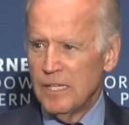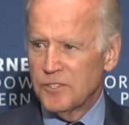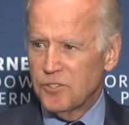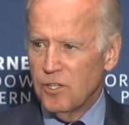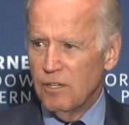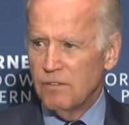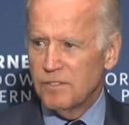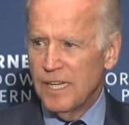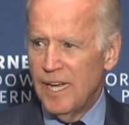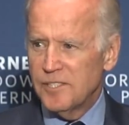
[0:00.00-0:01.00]

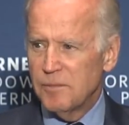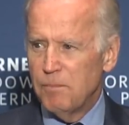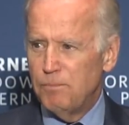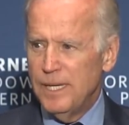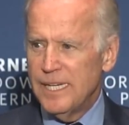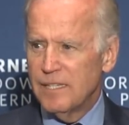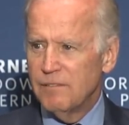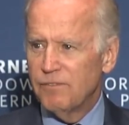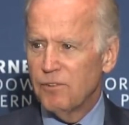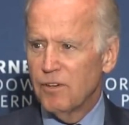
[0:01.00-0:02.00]
serves as a
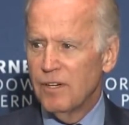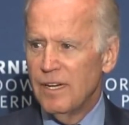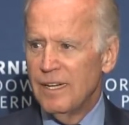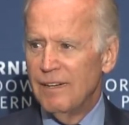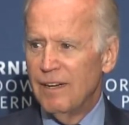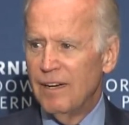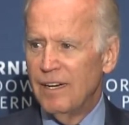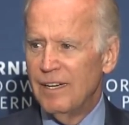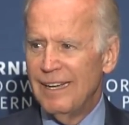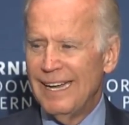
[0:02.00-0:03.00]
beacon for
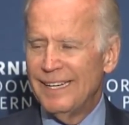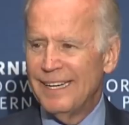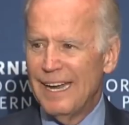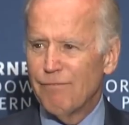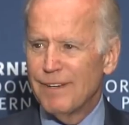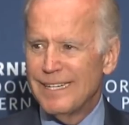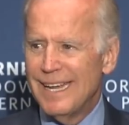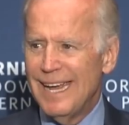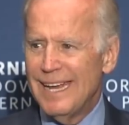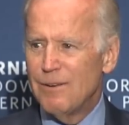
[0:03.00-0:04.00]
and every
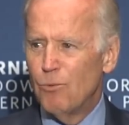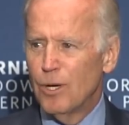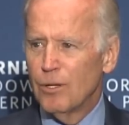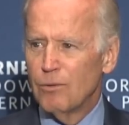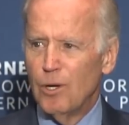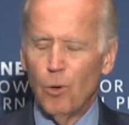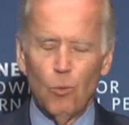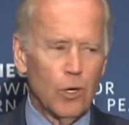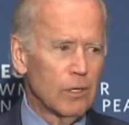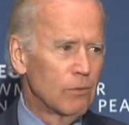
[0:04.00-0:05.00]
day we're
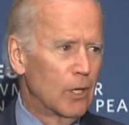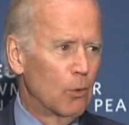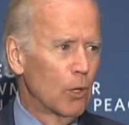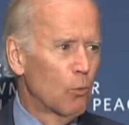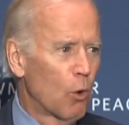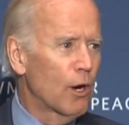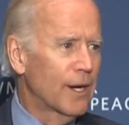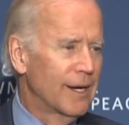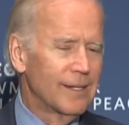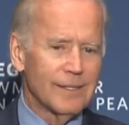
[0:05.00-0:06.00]

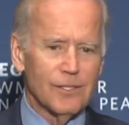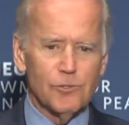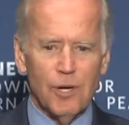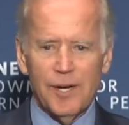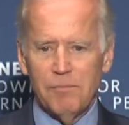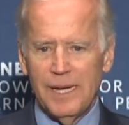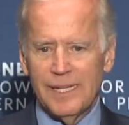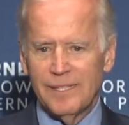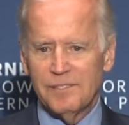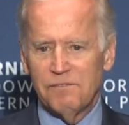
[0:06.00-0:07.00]
working to try to
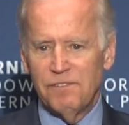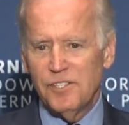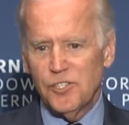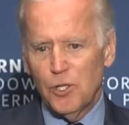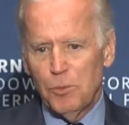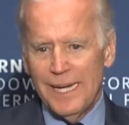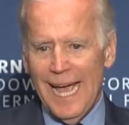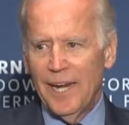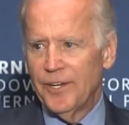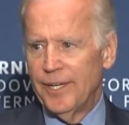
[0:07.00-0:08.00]
make this vision a
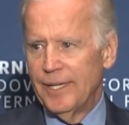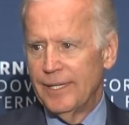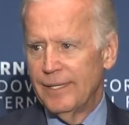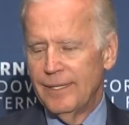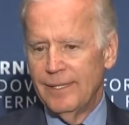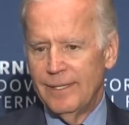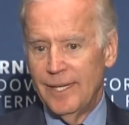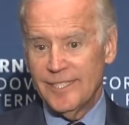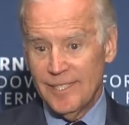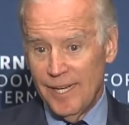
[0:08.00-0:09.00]
reality.
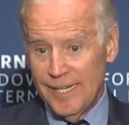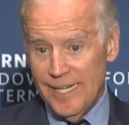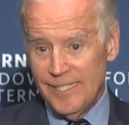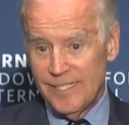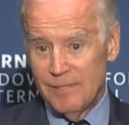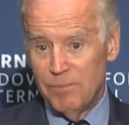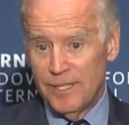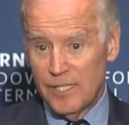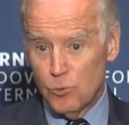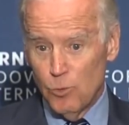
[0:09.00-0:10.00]
It's not easy,
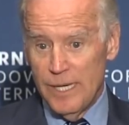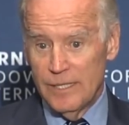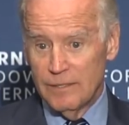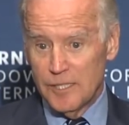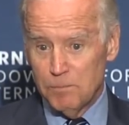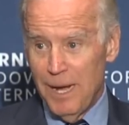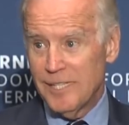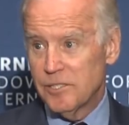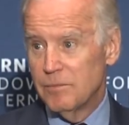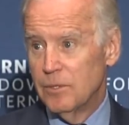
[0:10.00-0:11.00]
but it's real. It's
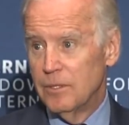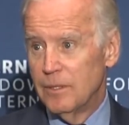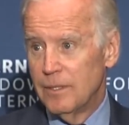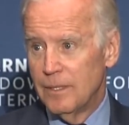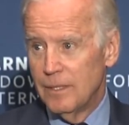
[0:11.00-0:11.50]
possible.